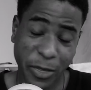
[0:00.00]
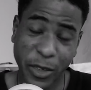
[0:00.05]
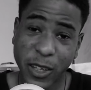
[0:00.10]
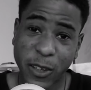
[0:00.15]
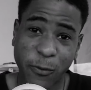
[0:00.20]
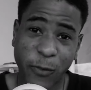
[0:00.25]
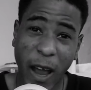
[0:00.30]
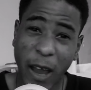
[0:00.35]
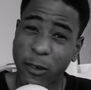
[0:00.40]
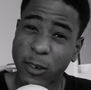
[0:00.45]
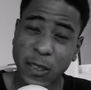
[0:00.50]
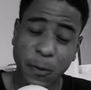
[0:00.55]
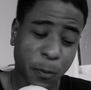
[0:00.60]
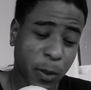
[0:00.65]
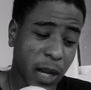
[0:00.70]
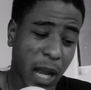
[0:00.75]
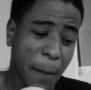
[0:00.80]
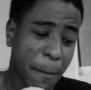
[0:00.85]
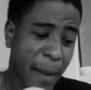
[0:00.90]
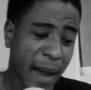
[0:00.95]
This virus
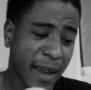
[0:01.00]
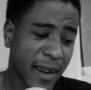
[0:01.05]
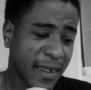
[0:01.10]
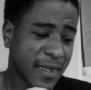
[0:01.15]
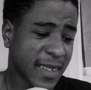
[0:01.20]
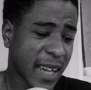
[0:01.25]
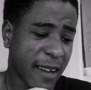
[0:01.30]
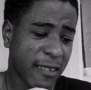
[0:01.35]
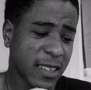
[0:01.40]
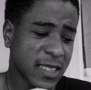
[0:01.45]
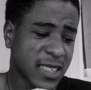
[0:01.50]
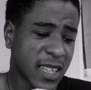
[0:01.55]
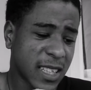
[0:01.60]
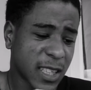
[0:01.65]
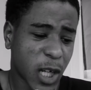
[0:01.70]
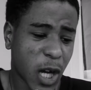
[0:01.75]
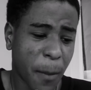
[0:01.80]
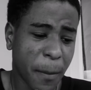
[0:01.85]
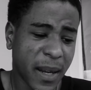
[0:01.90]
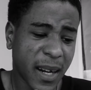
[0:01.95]
pull a Miley Cyrus
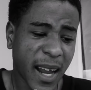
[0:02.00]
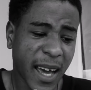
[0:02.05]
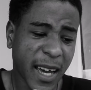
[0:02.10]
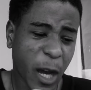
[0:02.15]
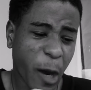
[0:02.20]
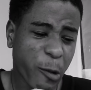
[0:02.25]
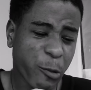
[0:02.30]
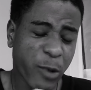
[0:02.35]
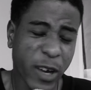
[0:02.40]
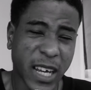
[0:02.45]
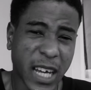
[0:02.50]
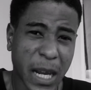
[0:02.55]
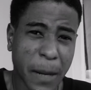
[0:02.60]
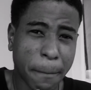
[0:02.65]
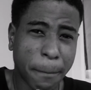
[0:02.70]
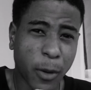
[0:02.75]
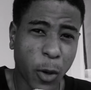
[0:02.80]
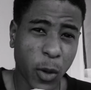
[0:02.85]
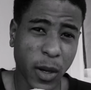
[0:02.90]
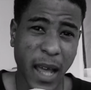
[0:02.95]
and come in like a
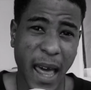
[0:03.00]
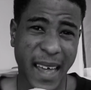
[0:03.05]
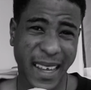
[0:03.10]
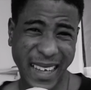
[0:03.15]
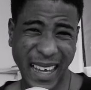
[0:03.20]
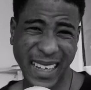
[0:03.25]
wrecking ball.